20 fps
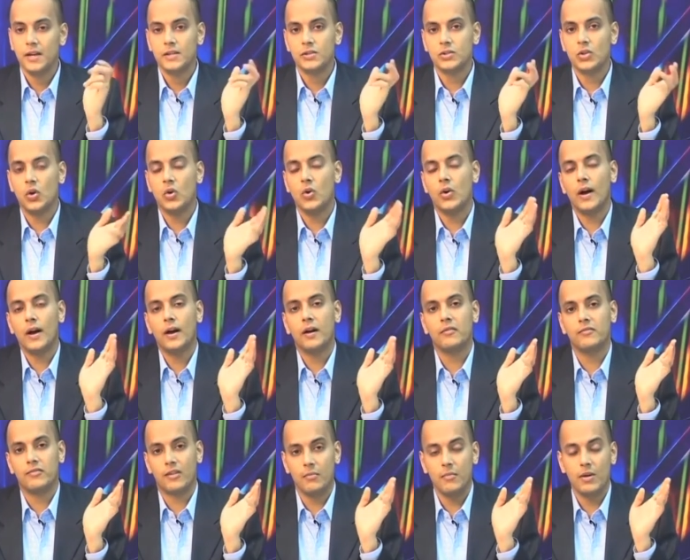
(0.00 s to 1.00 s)
So,
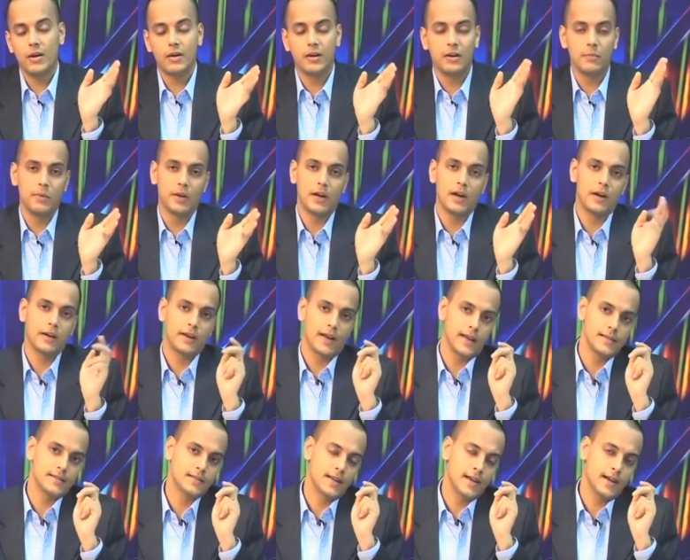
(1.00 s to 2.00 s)
uh, from a typical
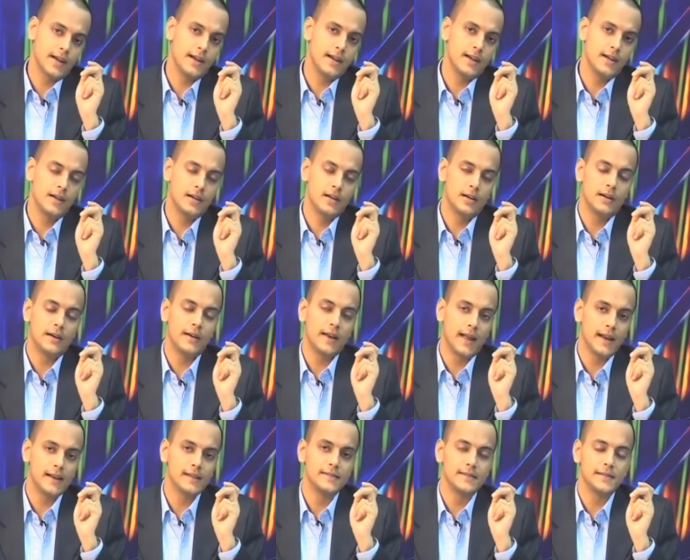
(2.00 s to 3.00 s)
cascade uh,
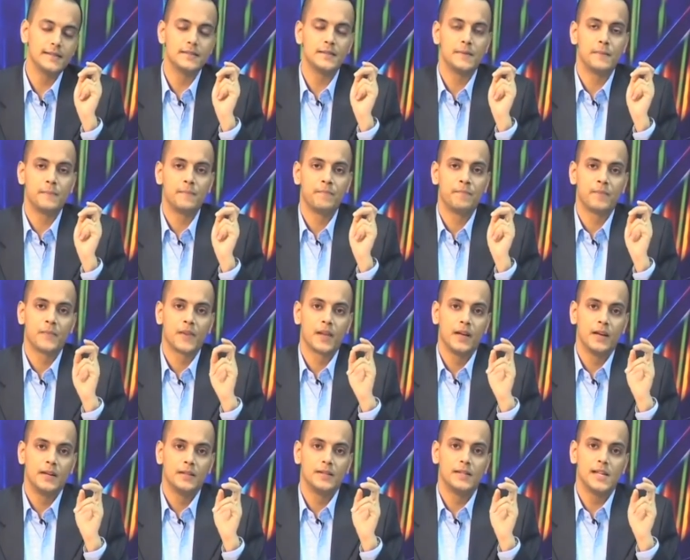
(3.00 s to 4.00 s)
analysis,
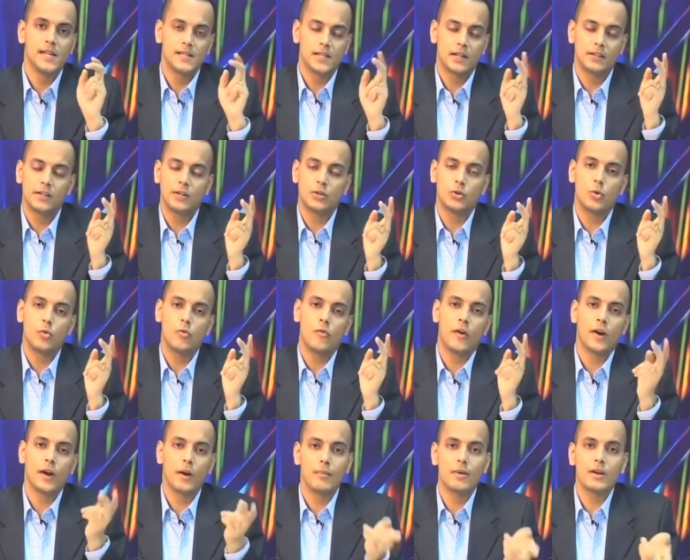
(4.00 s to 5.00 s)
these are the two
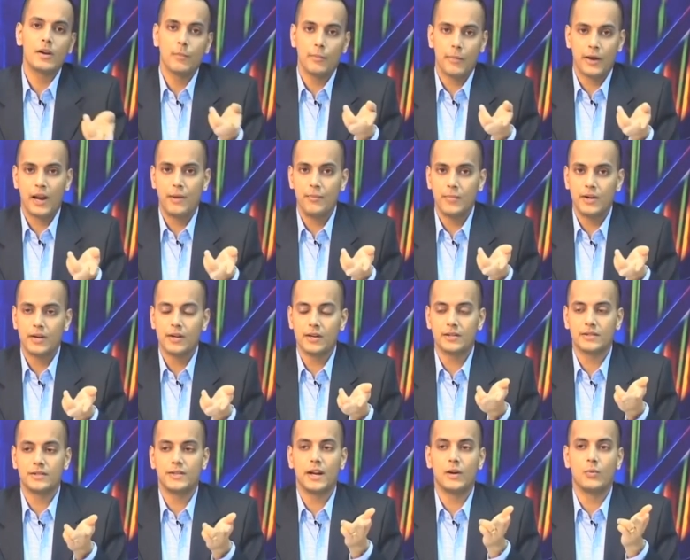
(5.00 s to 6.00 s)
fundamental
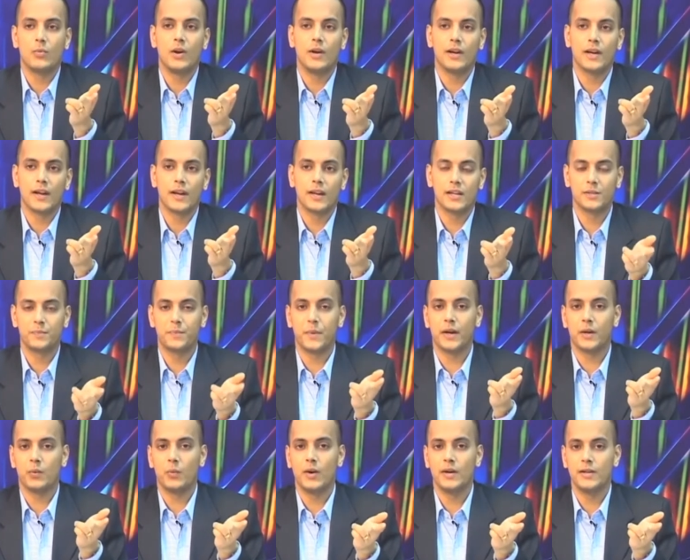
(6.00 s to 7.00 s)
parameters that one can
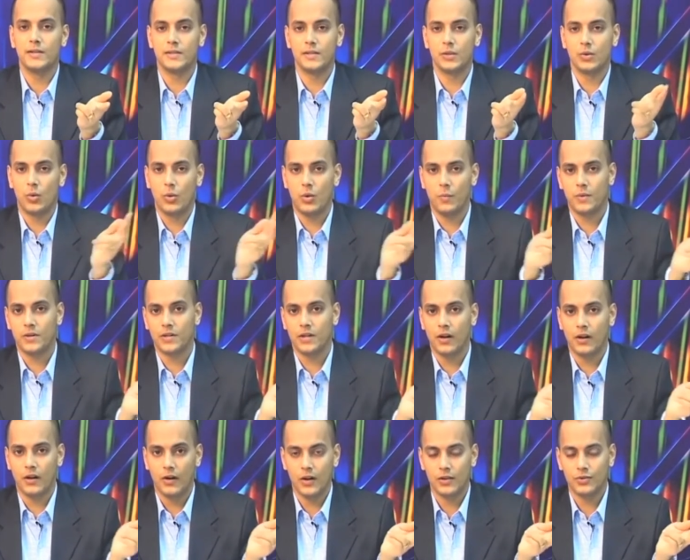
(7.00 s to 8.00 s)
expect. One is the total
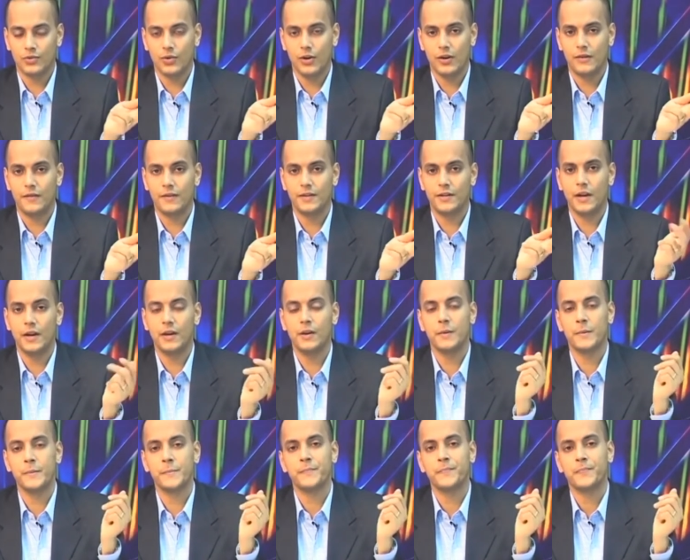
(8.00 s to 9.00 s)
pressure loss coefficient
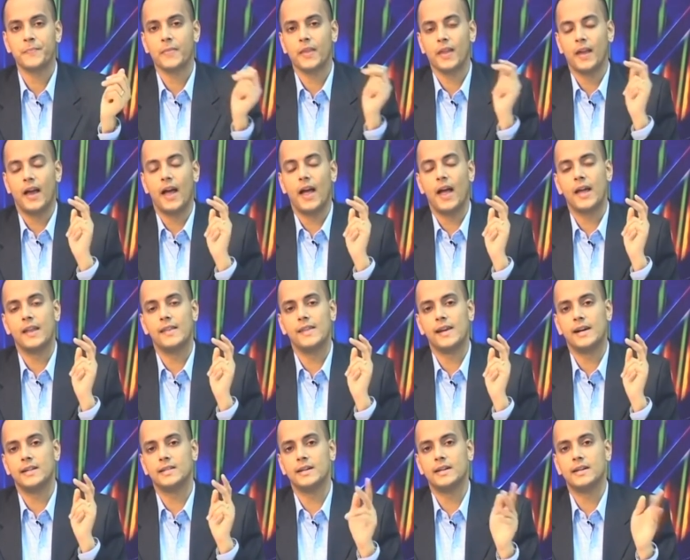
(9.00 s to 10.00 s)
and
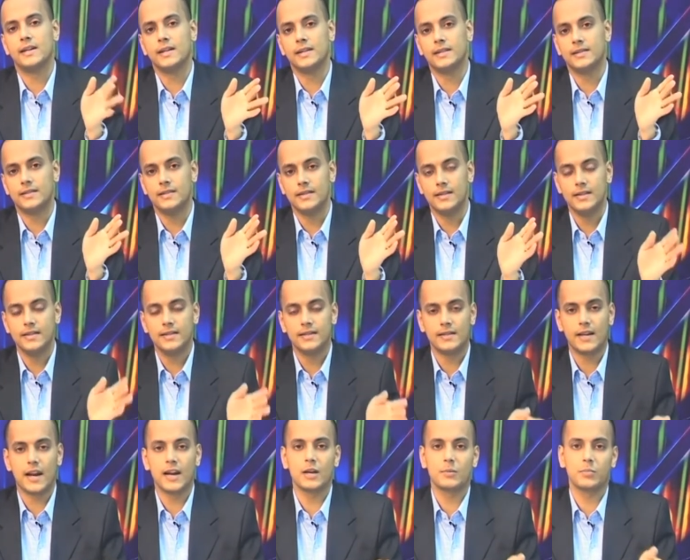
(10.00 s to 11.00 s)
the other is the
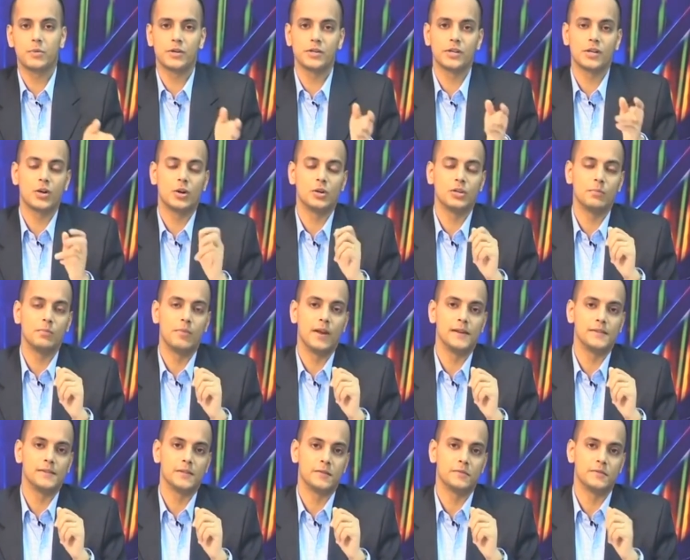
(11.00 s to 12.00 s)
static pressure on the
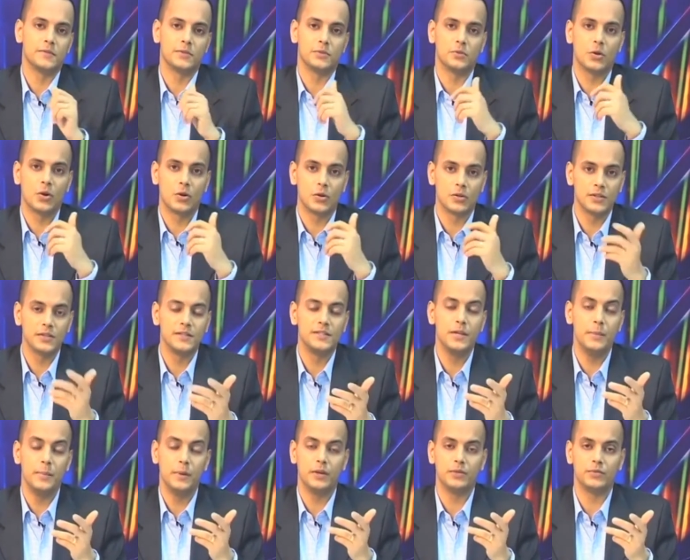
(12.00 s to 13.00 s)
blade surface or the
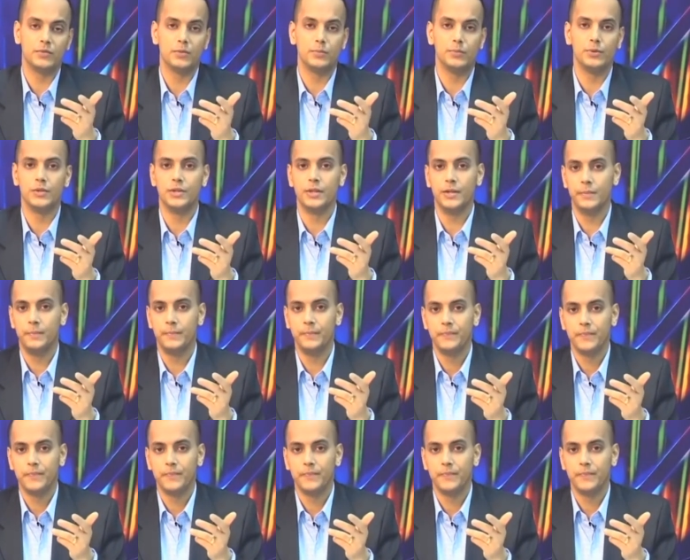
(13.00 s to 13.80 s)
CP distribution.